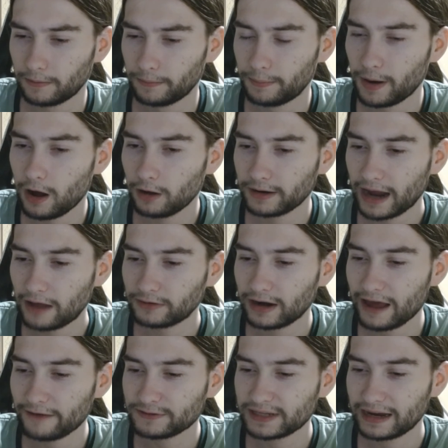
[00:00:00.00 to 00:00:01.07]
Ball down the
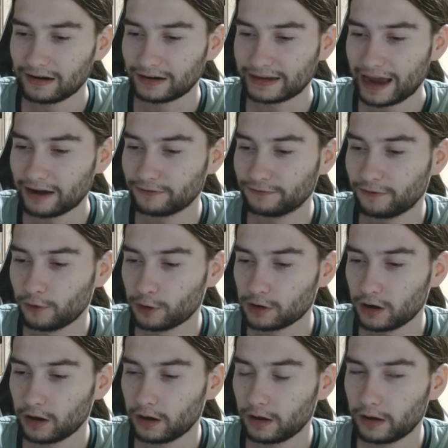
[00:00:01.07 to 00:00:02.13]
left here again for
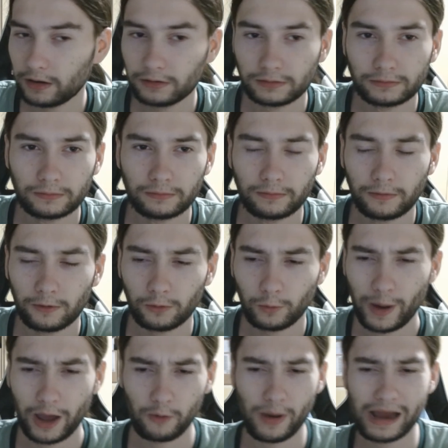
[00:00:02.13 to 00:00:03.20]
the...
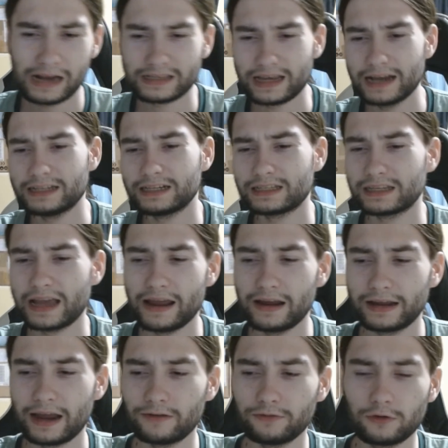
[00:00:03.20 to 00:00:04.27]
Where is HSK
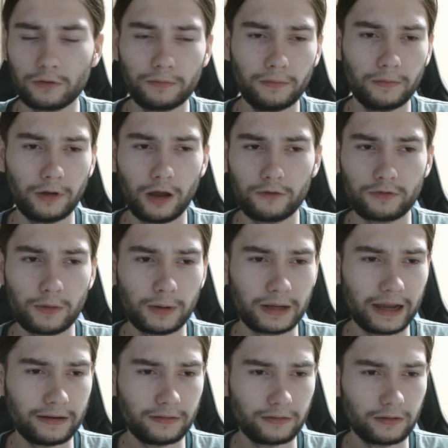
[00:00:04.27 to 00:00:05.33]
again from? From
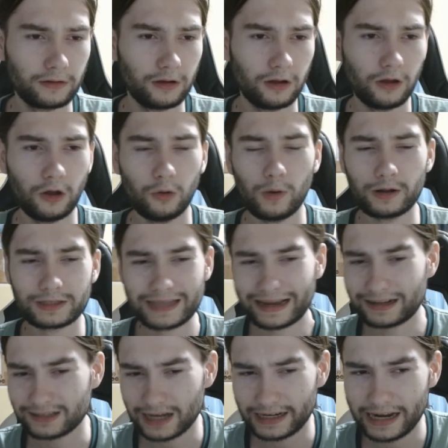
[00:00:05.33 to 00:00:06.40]
again? 1
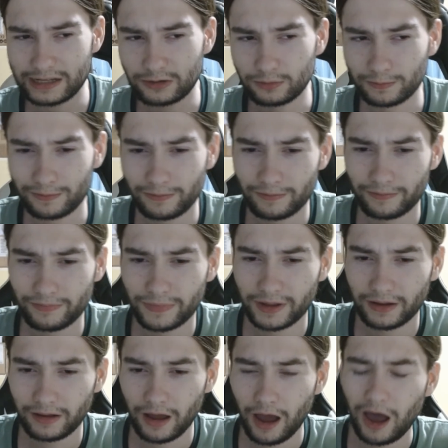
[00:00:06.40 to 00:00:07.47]
second, I need to...
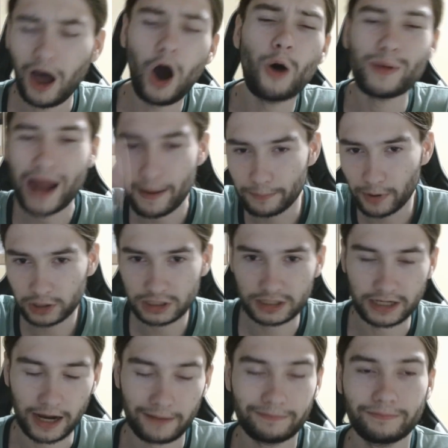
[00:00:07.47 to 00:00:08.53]
oh yeah,
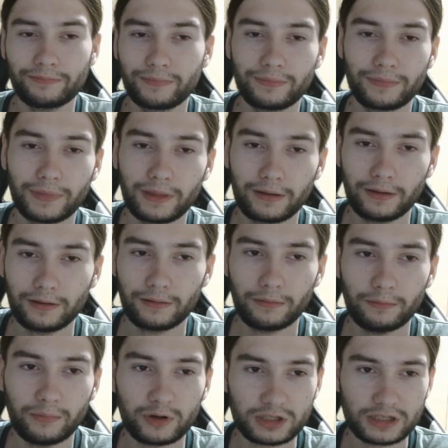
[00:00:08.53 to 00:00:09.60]
Bosnia.
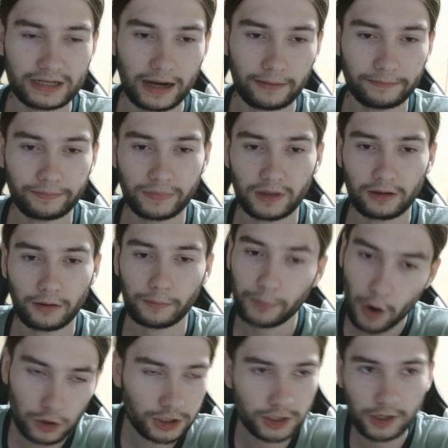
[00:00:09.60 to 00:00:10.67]
Bosnia.
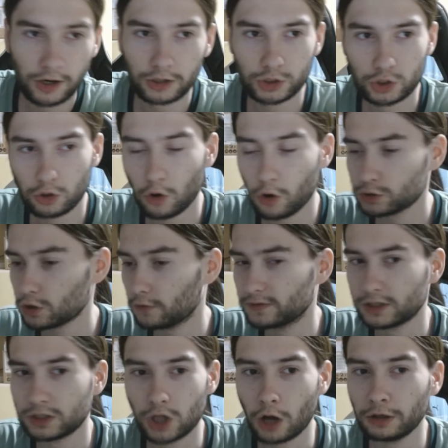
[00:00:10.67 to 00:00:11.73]
Bosnians rolls off the
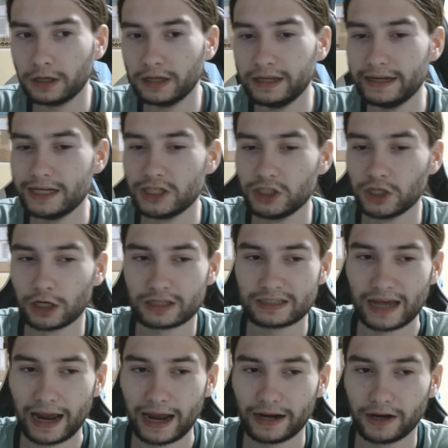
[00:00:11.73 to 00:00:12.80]
tongue easier
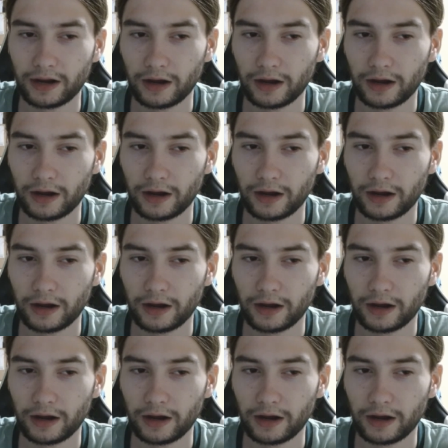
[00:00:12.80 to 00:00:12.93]
than,